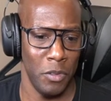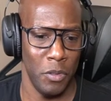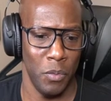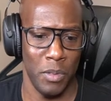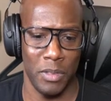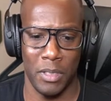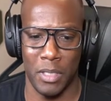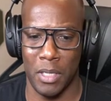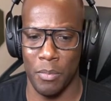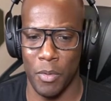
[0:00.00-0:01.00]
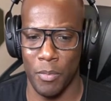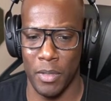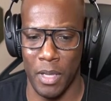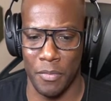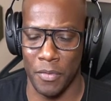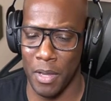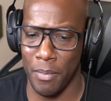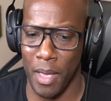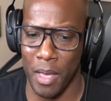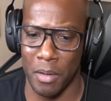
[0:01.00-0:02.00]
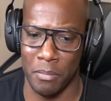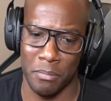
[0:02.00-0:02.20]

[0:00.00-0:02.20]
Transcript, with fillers: One syndicate member left. Not bad.